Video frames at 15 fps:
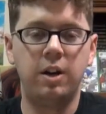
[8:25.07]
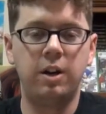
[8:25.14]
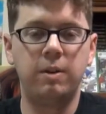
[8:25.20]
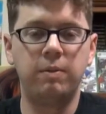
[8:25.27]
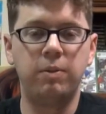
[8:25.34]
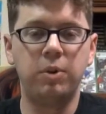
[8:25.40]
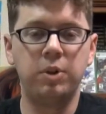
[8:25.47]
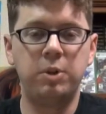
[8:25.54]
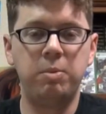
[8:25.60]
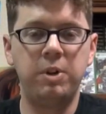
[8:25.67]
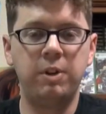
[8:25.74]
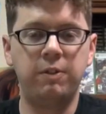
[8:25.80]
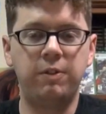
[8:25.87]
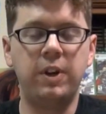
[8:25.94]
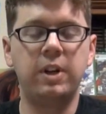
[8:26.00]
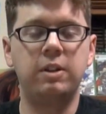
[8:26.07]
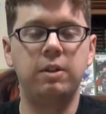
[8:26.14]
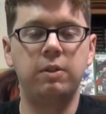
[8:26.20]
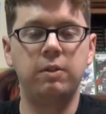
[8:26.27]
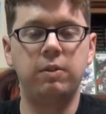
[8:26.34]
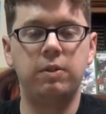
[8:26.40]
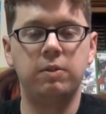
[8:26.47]
for it to be
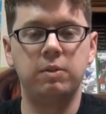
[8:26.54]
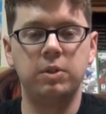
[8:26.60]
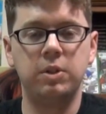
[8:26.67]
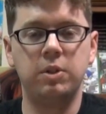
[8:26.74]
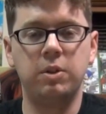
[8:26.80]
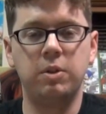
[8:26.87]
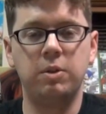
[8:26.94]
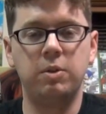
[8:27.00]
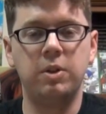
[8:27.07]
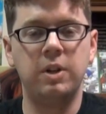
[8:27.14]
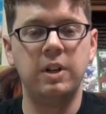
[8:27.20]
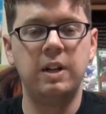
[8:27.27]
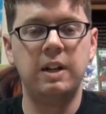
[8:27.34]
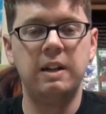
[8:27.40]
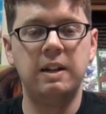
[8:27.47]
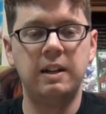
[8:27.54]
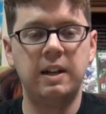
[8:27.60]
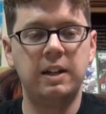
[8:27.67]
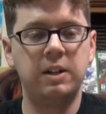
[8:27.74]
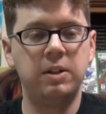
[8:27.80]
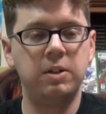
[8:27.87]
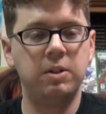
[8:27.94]
effective. So,
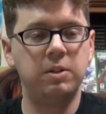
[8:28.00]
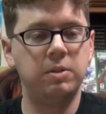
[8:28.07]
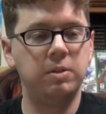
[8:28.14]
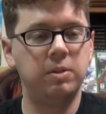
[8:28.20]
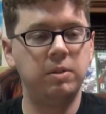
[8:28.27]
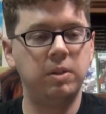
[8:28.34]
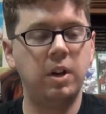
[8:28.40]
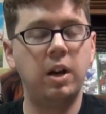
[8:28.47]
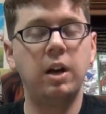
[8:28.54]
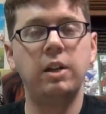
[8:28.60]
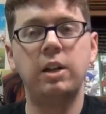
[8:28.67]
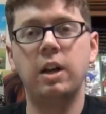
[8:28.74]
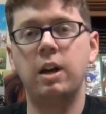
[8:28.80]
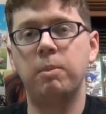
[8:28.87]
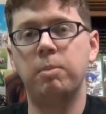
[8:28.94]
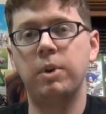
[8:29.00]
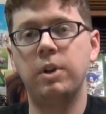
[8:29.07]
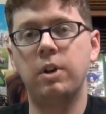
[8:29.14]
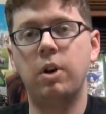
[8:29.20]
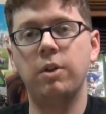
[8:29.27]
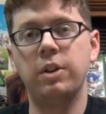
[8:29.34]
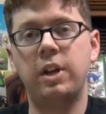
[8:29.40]
I don't know. Yeah,
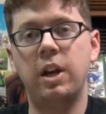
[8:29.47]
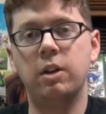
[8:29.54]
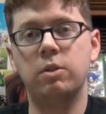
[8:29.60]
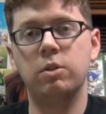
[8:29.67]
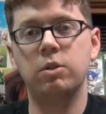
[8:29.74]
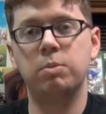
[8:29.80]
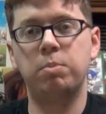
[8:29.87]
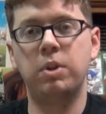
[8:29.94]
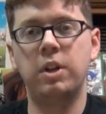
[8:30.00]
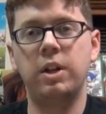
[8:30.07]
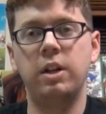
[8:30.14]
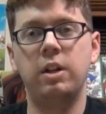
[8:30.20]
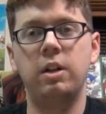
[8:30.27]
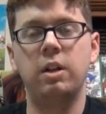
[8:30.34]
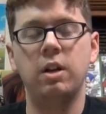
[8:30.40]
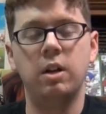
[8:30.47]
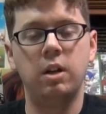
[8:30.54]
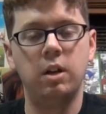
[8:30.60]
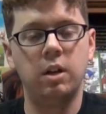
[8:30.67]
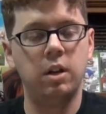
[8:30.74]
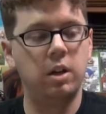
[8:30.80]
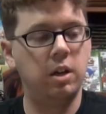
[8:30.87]
but all the characters playing
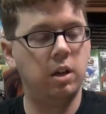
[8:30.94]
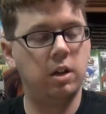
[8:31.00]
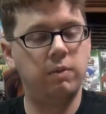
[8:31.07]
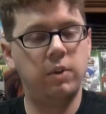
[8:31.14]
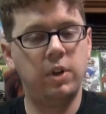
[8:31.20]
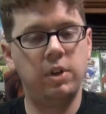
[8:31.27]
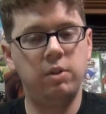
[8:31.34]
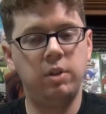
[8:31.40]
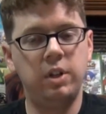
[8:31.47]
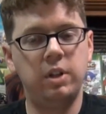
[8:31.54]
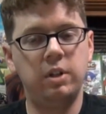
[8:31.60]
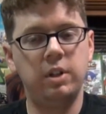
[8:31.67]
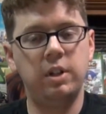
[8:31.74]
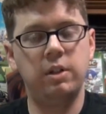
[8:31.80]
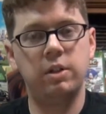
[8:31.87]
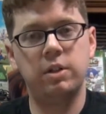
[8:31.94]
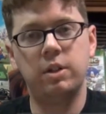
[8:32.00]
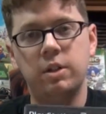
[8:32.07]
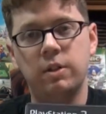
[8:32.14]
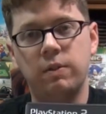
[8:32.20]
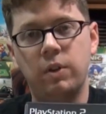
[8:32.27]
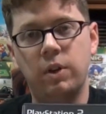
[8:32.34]
very uniquely, and this
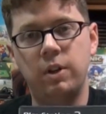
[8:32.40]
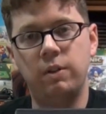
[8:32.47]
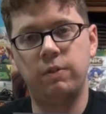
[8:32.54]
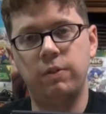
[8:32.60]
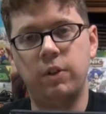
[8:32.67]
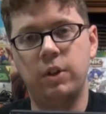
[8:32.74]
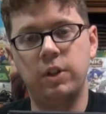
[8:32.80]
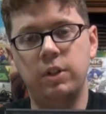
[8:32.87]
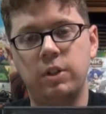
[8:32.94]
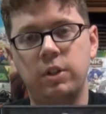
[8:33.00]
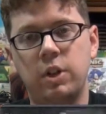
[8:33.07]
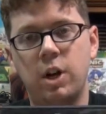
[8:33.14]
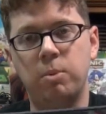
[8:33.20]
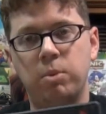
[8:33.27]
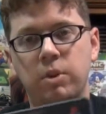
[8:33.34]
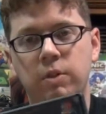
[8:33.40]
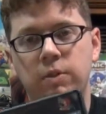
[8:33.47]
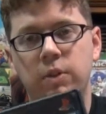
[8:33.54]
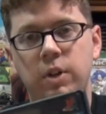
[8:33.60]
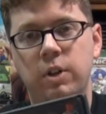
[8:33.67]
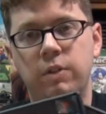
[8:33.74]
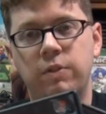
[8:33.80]
is a very fun couple
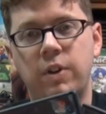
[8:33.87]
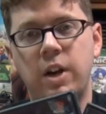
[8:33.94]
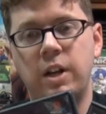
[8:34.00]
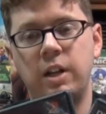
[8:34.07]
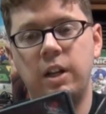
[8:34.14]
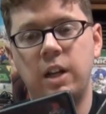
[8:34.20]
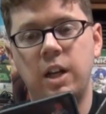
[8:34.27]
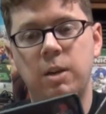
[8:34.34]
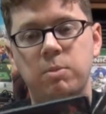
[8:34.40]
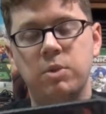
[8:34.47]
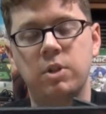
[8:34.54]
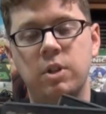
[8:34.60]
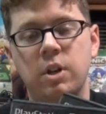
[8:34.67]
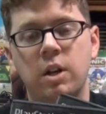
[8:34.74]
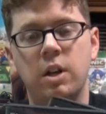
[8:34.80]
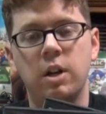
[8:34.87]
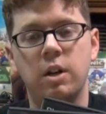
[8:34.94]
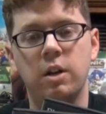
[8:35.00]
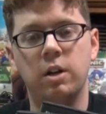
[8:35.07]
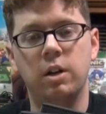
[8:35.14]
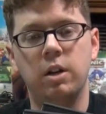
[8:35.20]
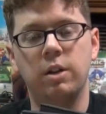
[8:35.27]
of fighting games.
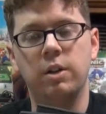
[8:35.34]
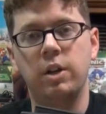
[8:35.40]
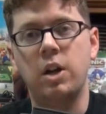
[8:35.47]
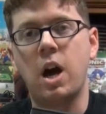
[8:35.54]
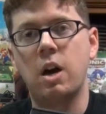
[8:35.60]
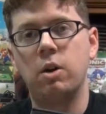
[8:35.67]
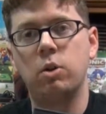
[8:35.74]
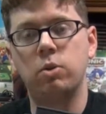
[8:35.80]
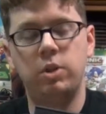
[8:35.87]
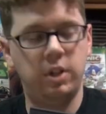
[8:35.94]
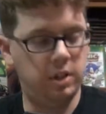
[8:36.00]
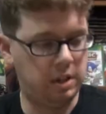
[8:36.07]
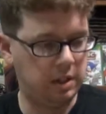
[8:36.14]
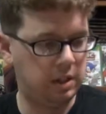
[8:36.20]
The Garoden